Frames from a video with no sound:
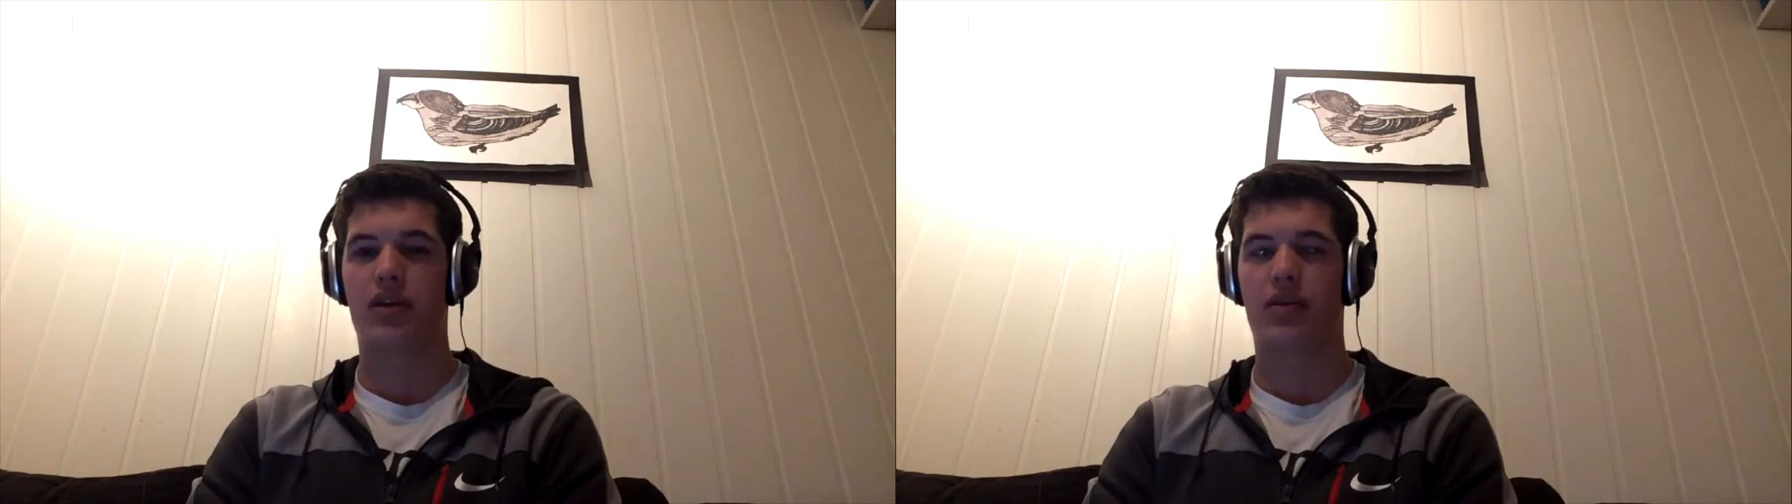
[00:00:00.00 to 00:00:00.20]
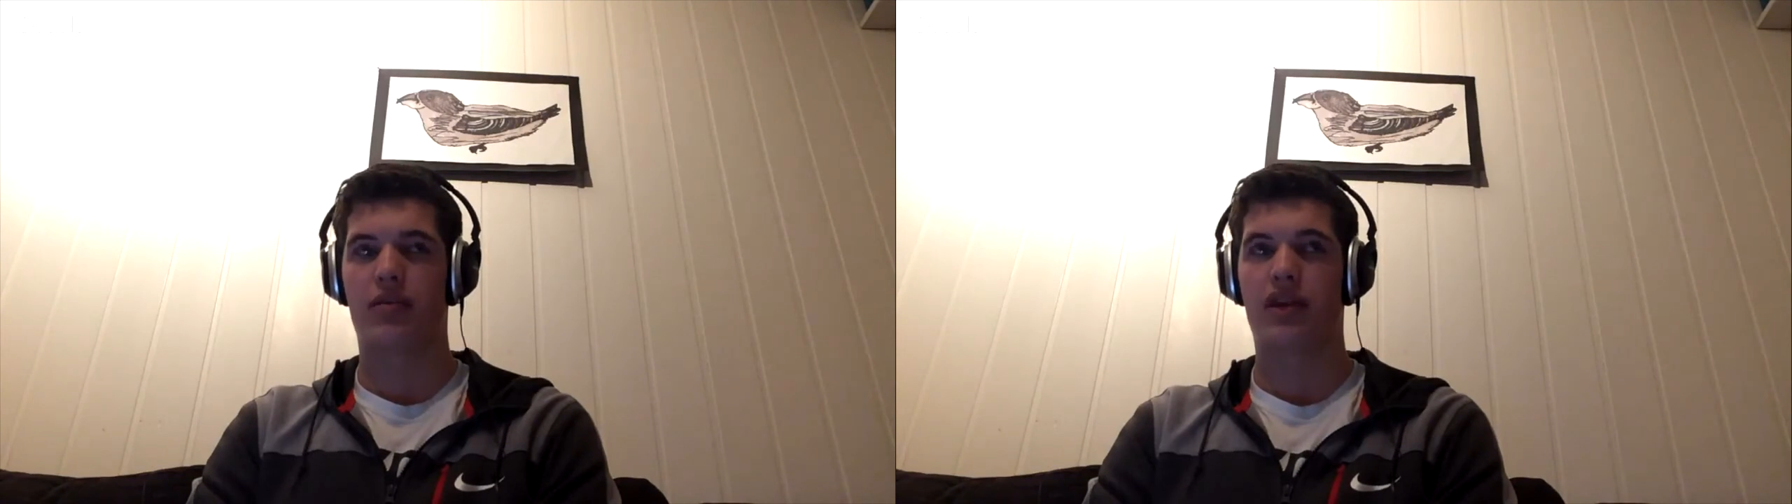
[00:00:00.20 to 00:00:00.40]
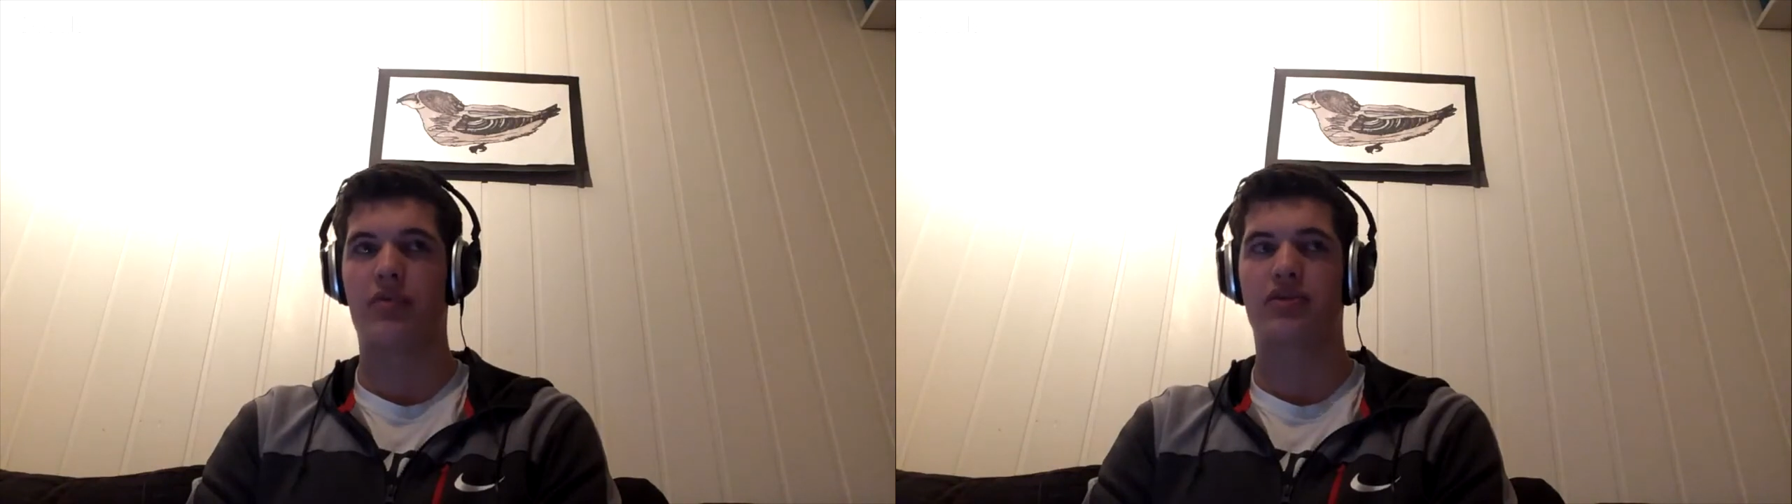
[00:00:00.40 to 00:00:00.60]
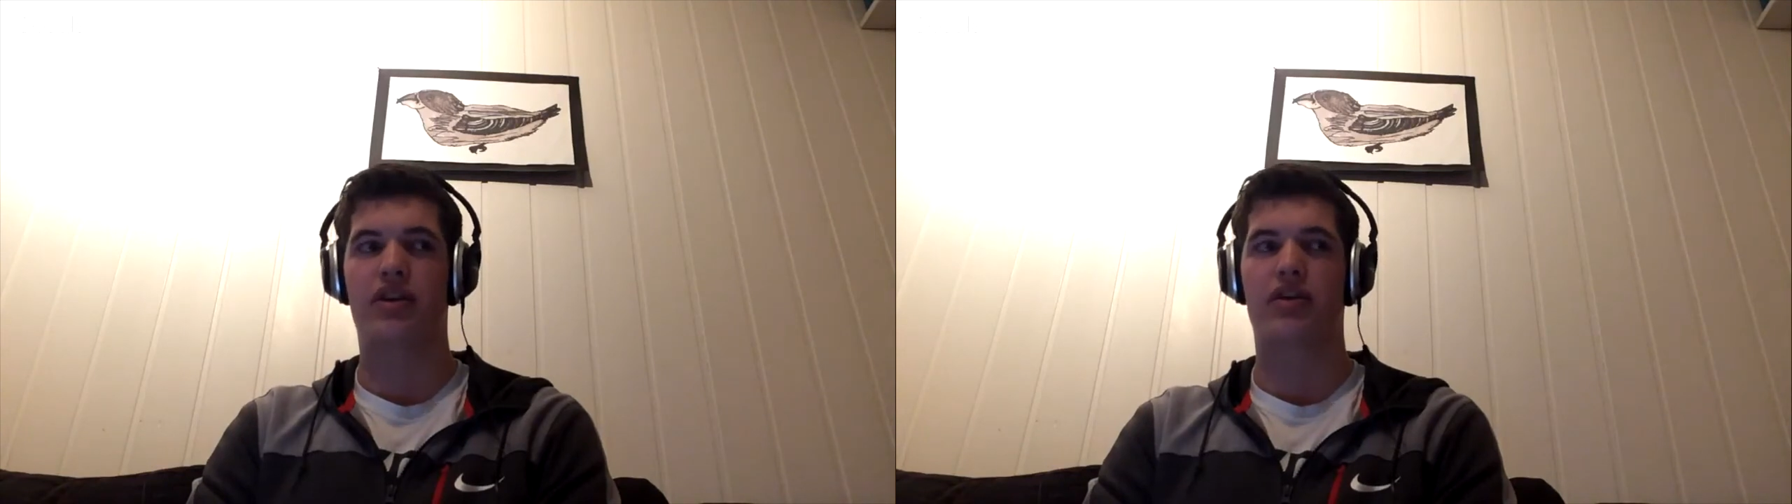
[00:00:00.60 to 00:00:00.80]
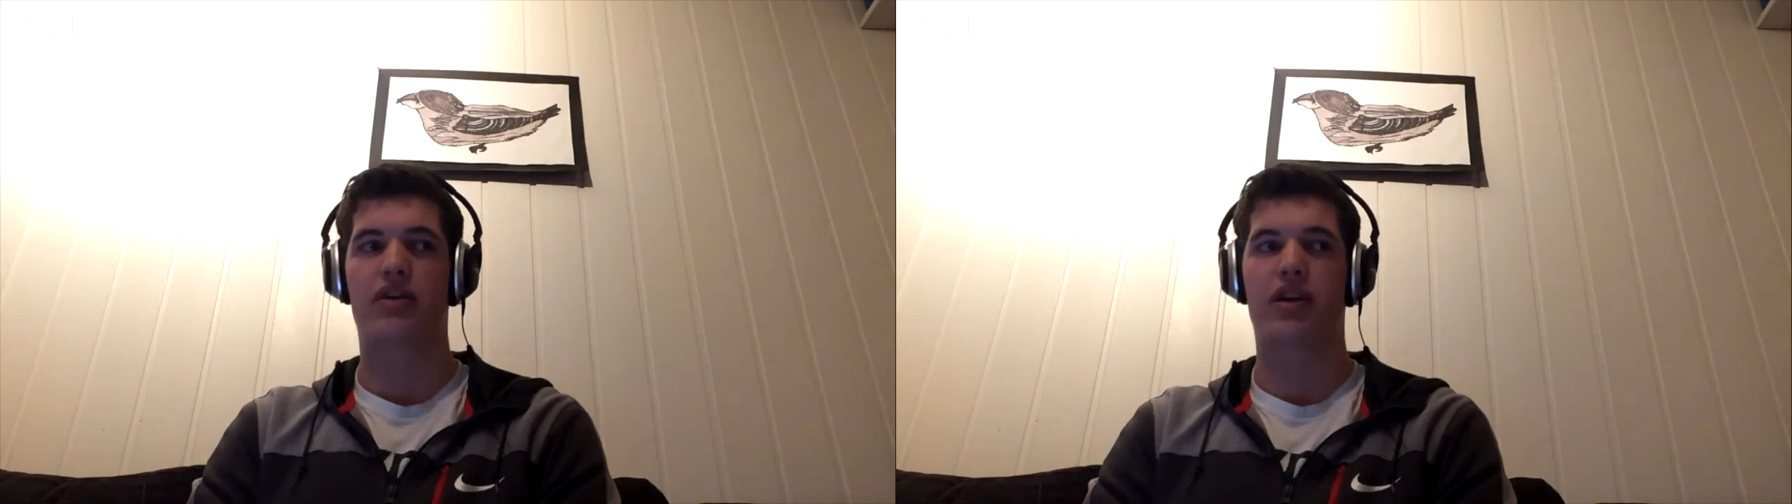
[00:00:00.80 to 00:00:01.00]
when I was
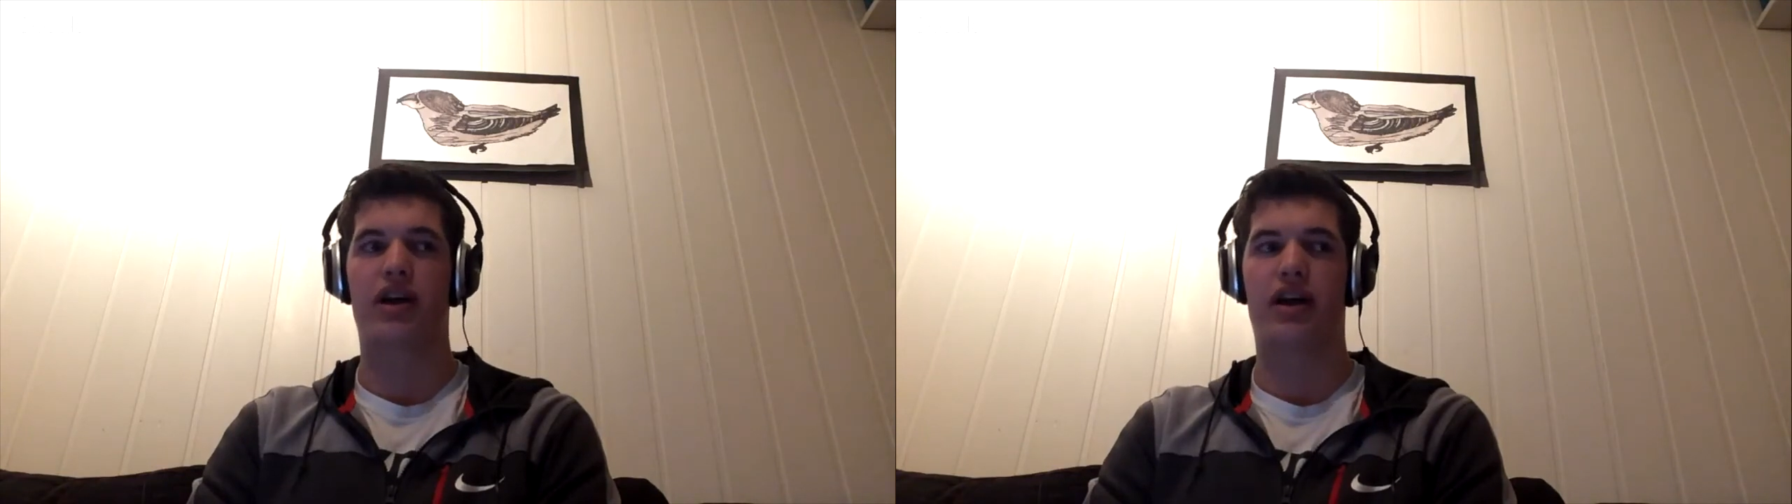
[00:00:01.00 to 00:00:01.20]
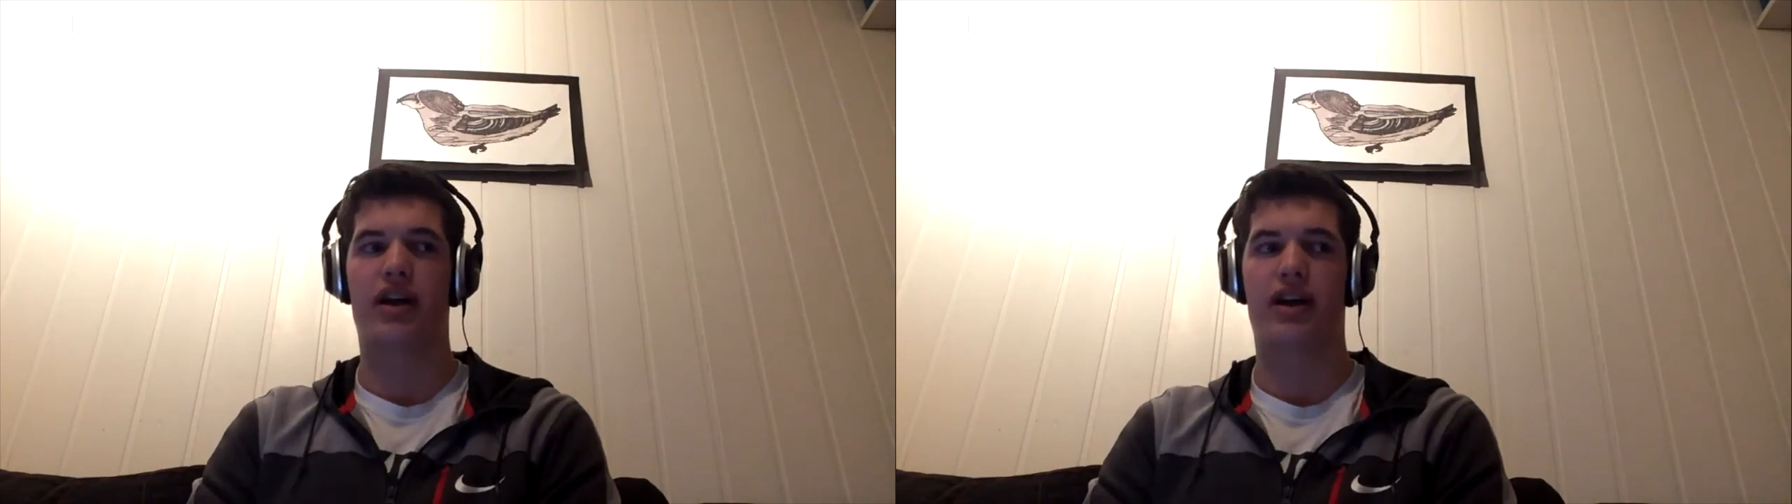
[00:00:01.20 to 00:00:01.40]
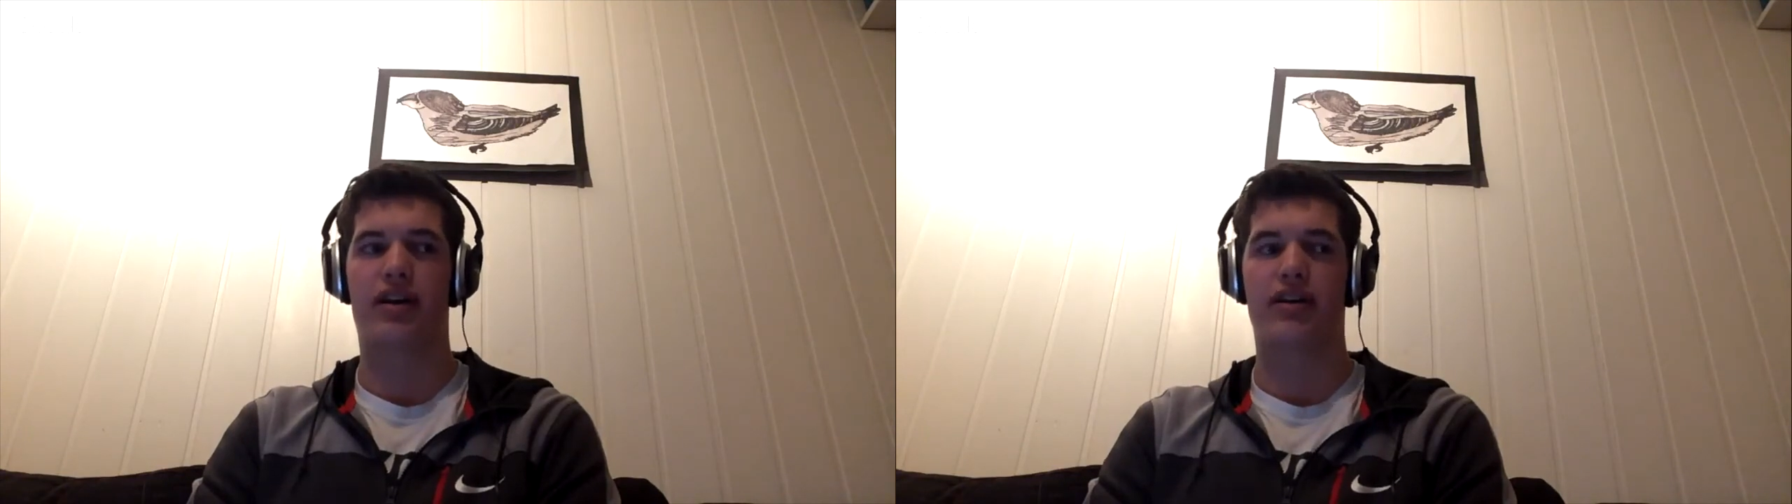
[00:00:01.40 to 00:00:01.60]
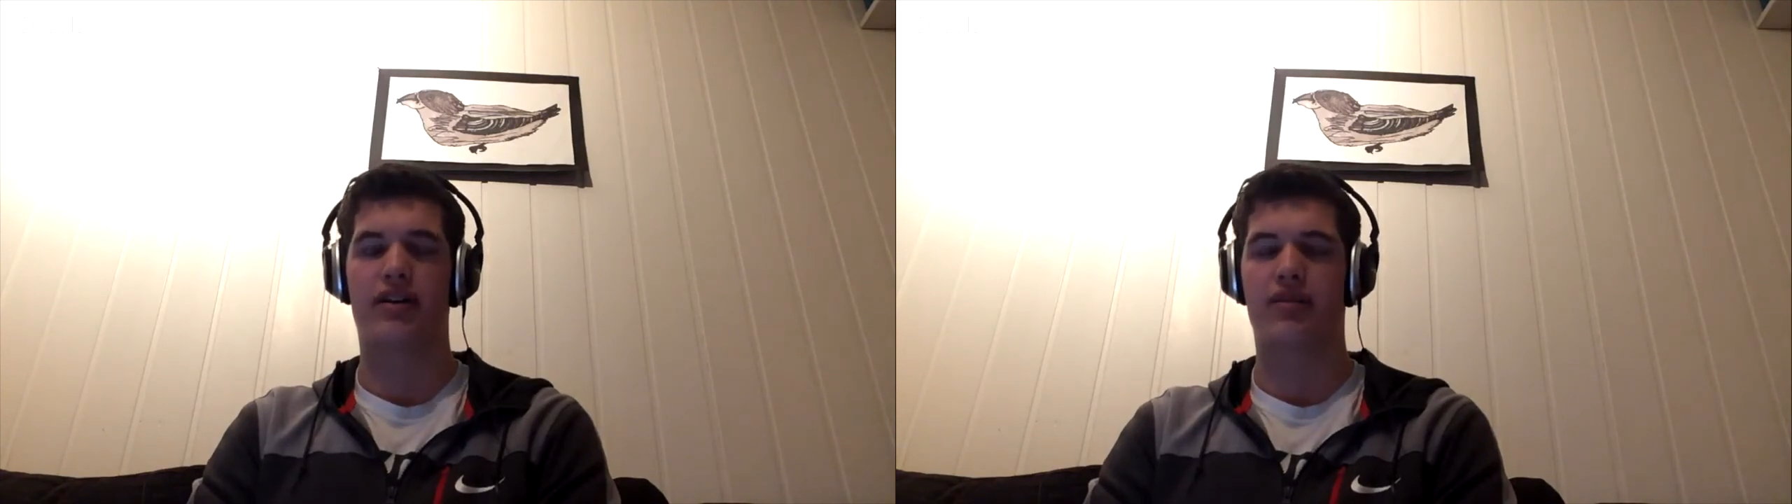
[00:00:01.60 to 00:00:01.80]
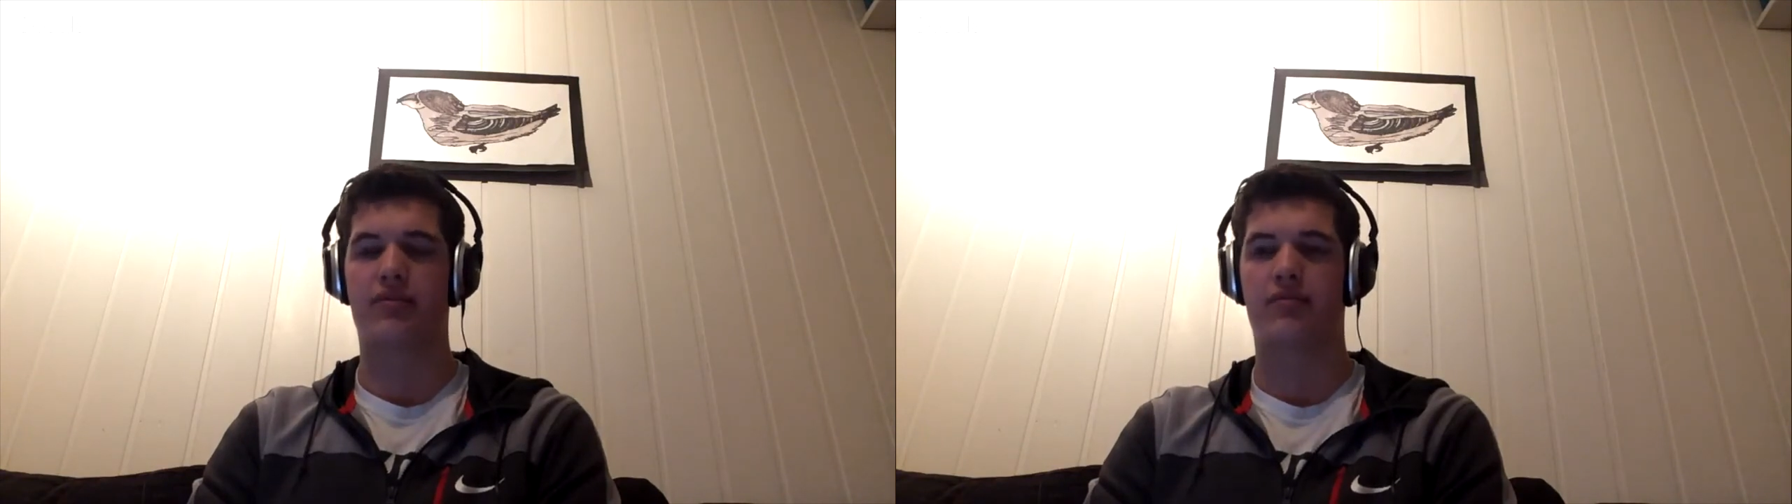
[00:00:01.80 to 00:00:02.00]
younger, I had
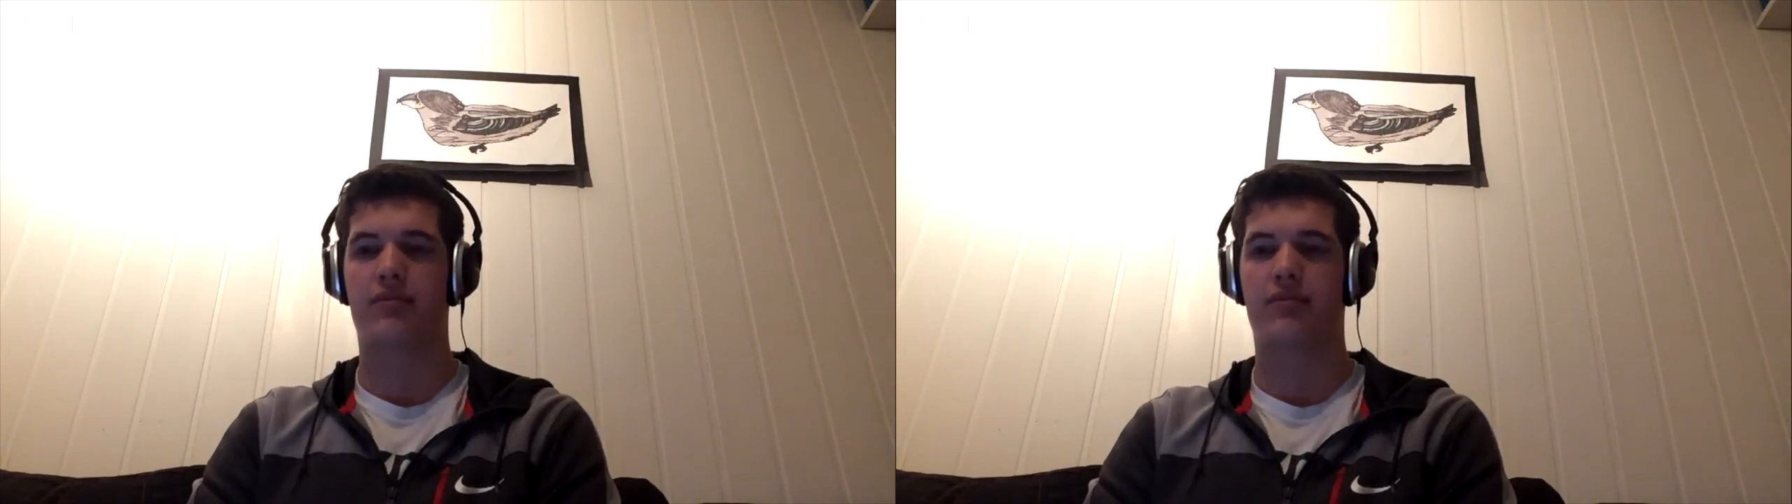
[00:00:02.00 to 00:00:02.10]
um,